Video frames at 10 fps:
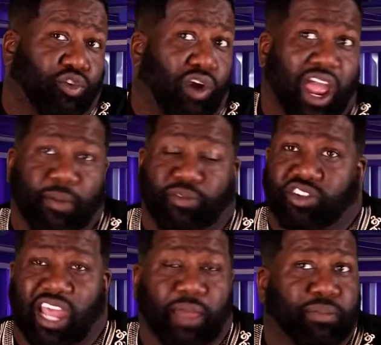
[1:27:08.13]
Crime
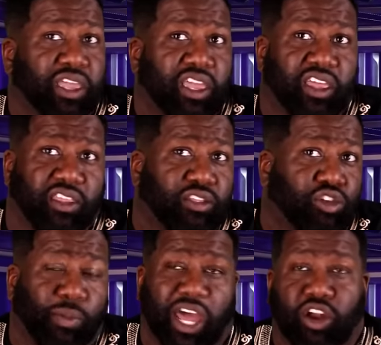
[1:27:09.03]
should not be,
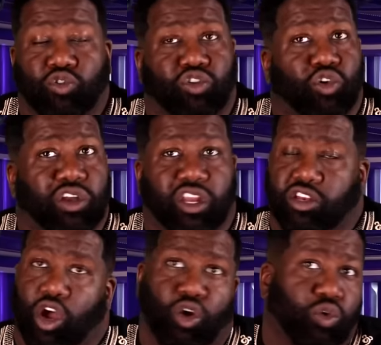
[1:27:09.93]
no matter who doing it,
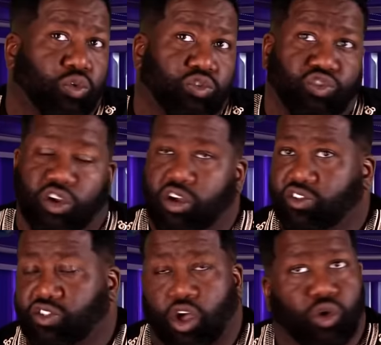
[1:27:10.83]
no.
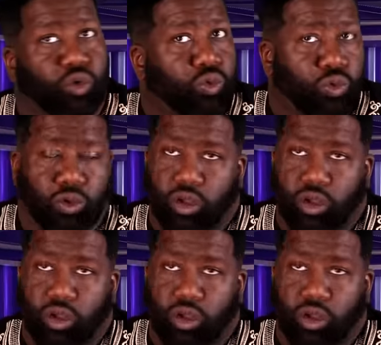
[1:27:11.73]
Drugs, no.